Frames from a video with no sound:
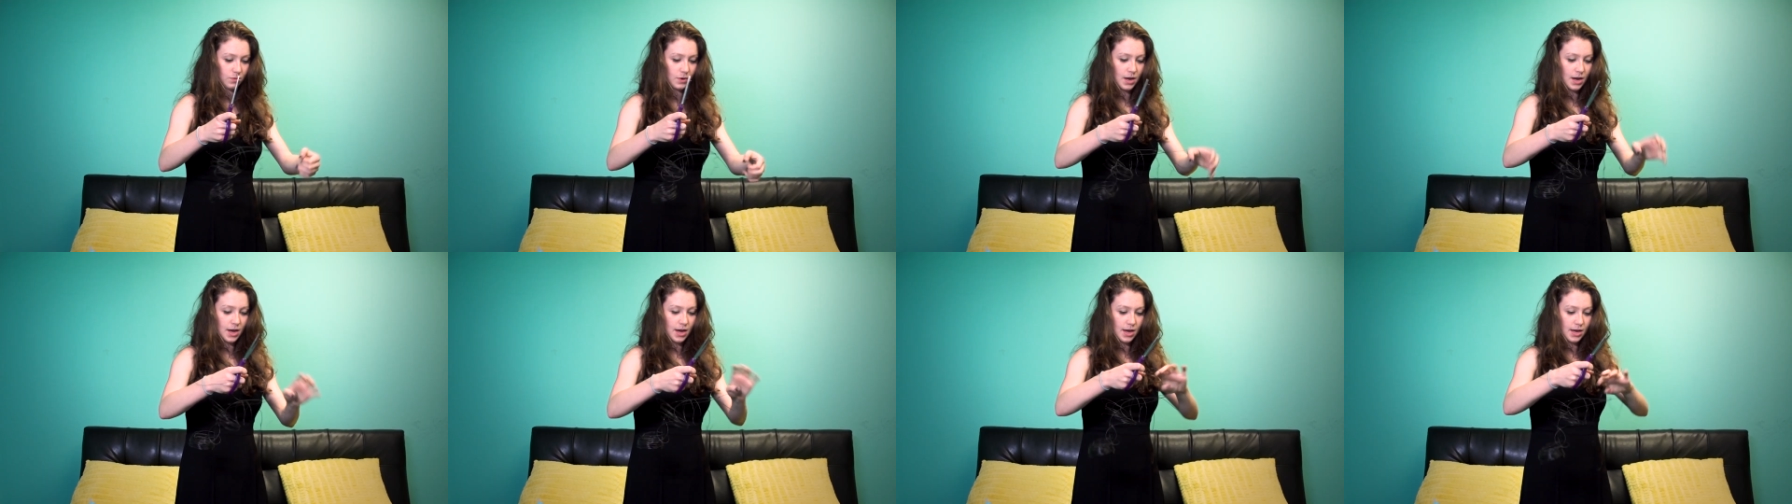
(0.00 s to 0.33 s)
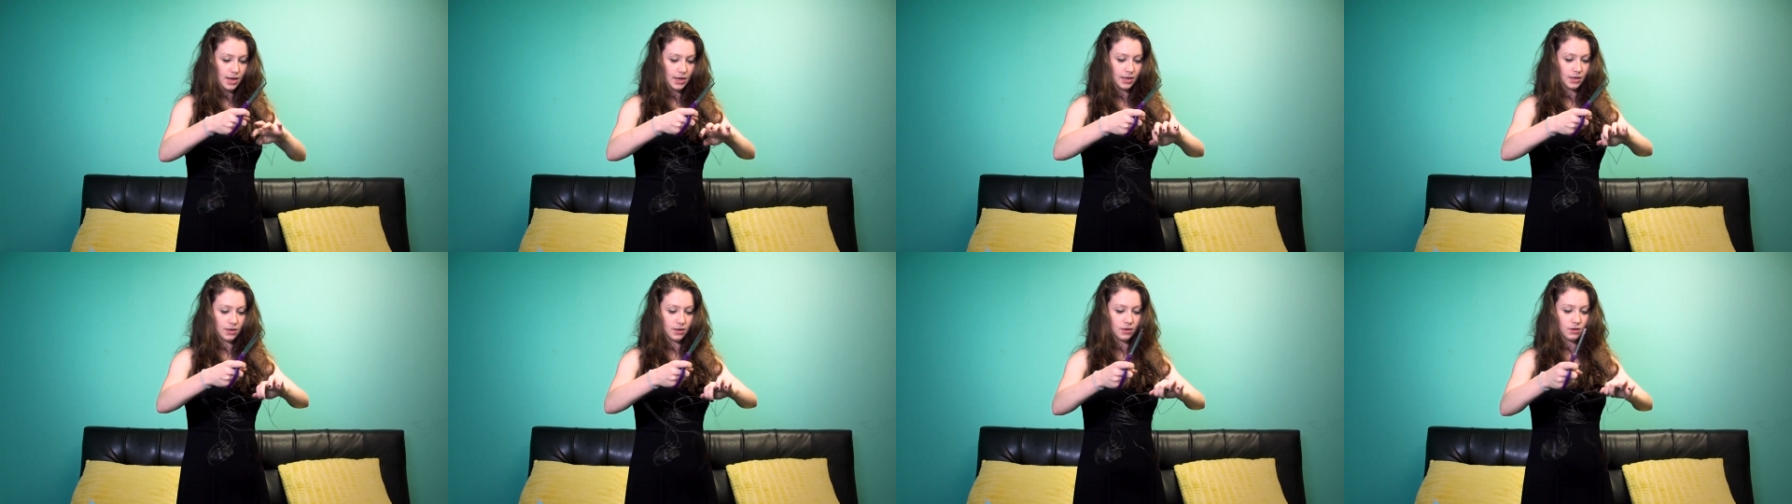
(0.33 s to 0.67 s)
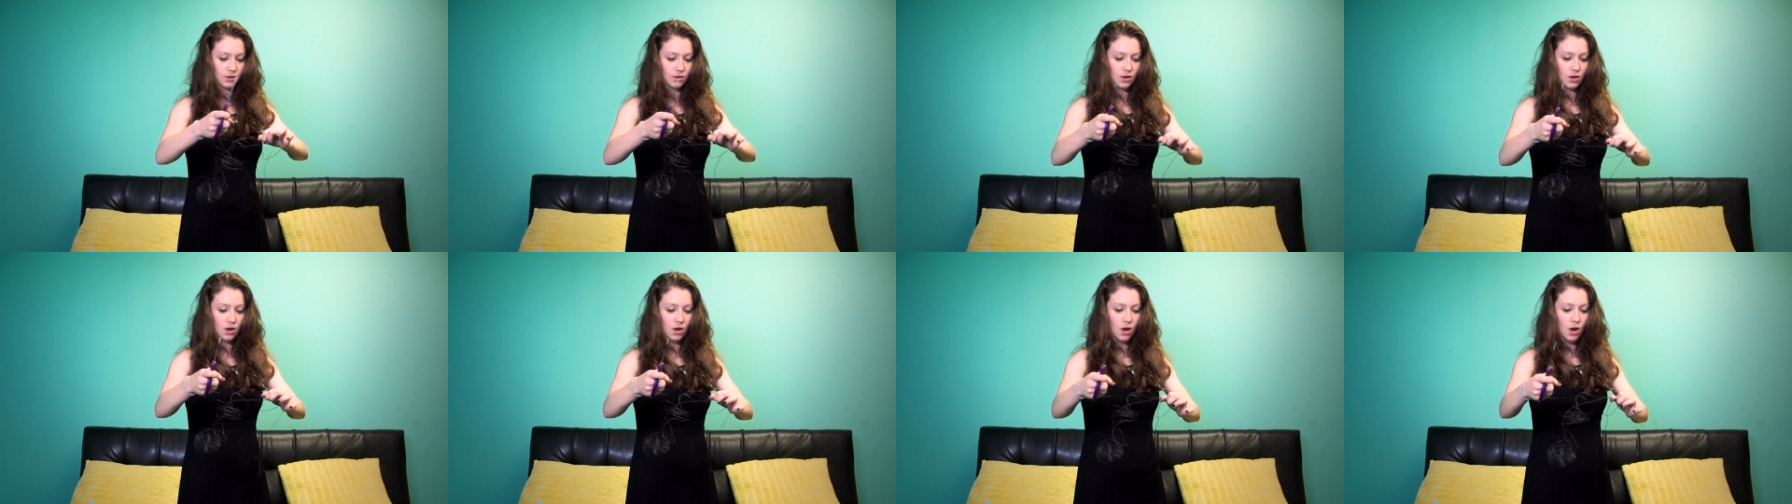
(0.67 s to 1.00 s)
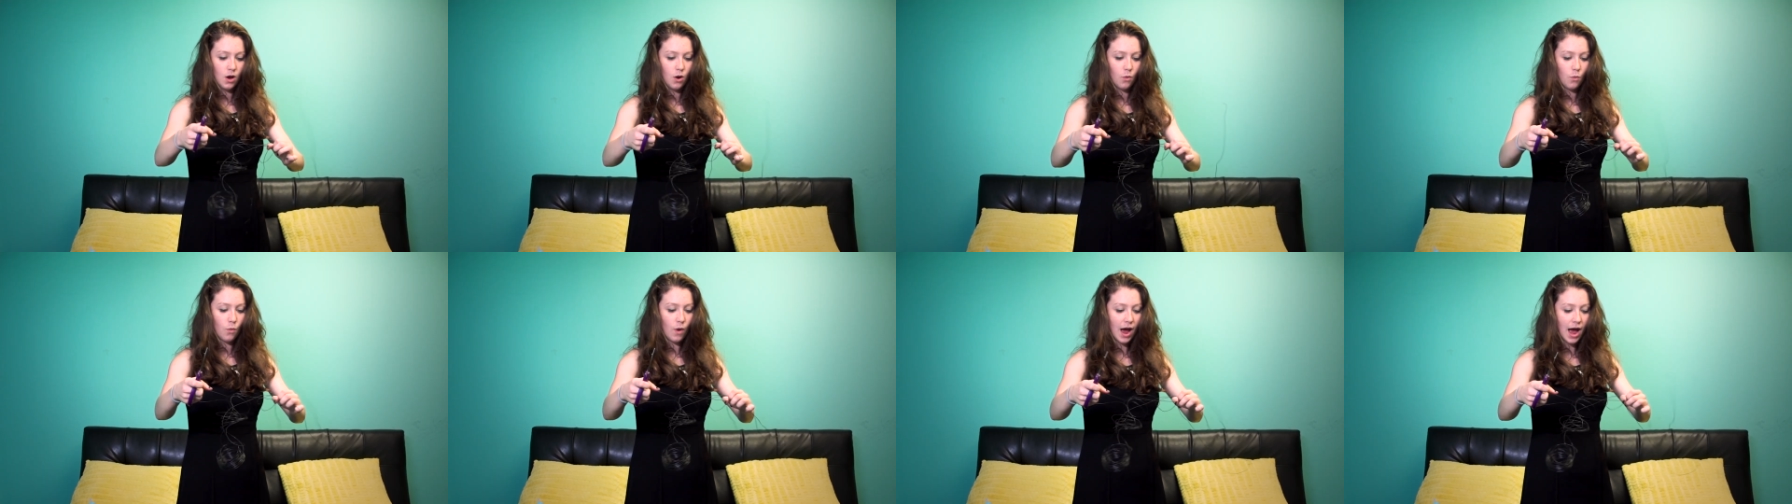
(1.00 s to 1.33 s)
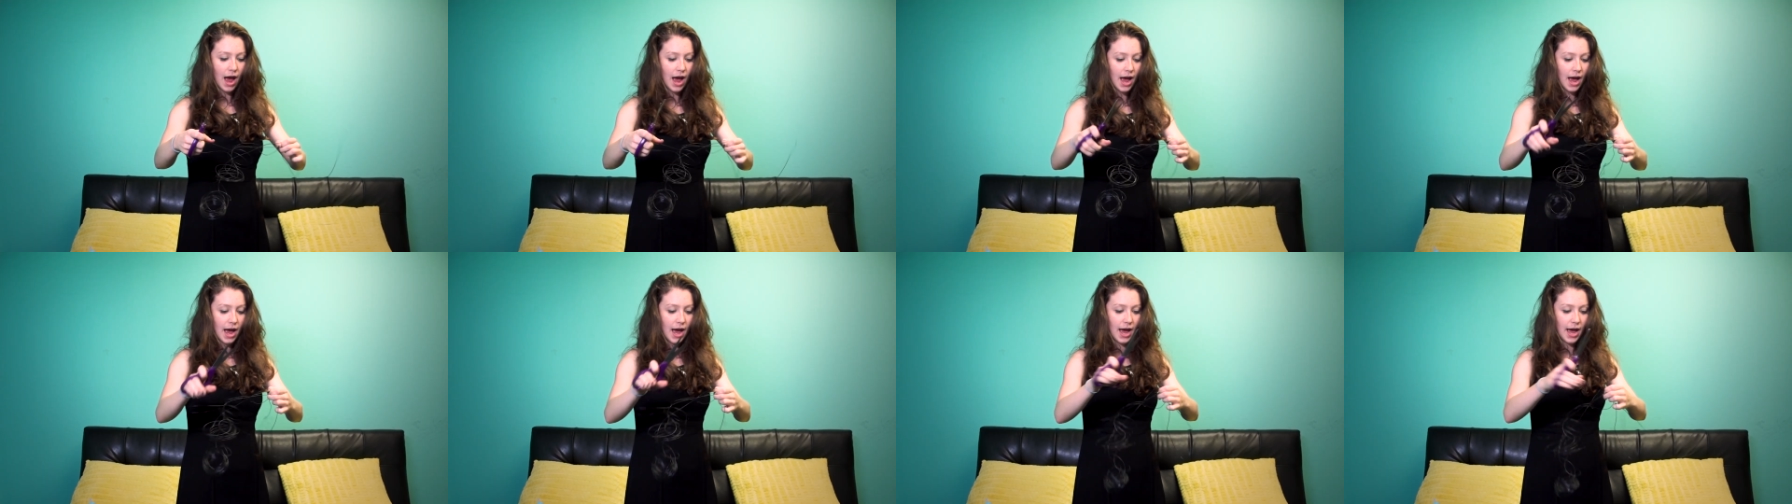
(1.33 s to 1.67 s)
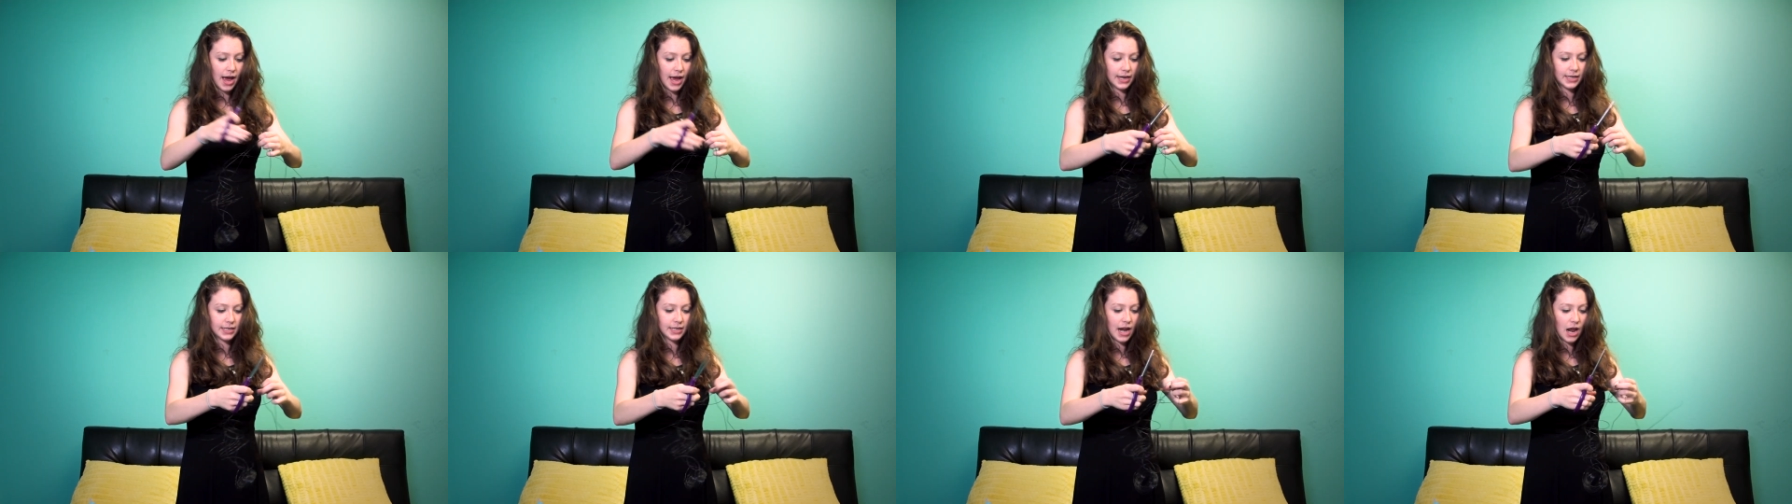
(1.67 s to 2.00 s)
Why?
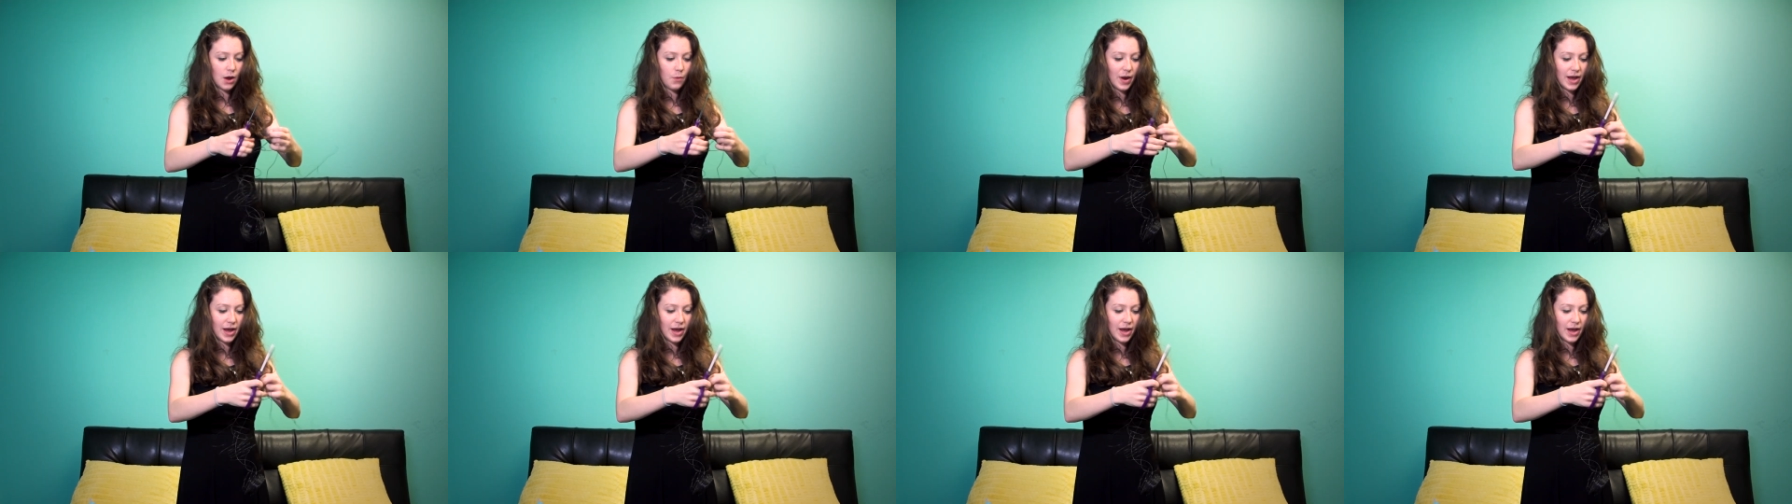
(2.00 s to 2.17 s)
Why did I